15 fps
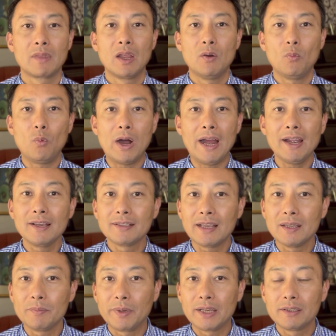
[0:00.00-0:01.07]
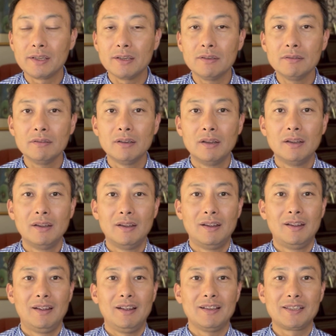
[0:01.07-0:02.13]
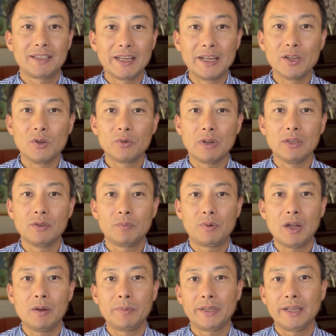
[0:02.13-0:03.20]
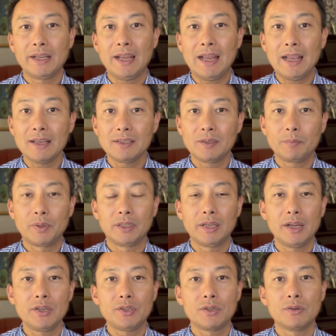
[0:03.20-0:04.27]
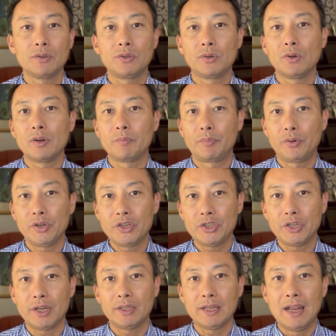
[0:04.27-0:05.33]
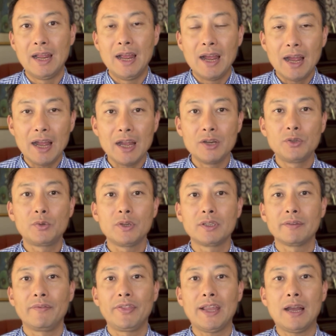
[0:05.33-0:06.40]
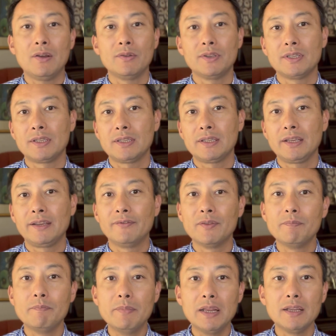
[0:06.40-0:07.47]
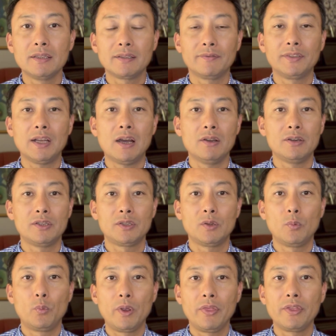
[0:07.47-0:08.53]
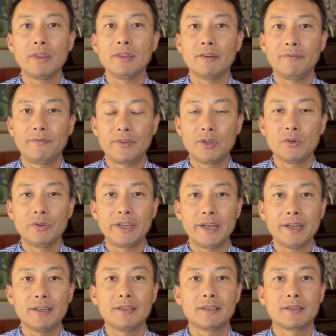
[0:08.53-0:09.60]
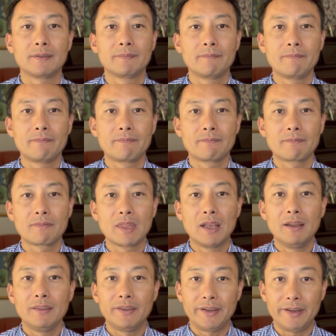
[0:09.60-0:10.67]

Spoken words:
Why is that a big deal? A single rental property has the potential to appreciate hundreds of thousands, even millions of dollars within a few years. The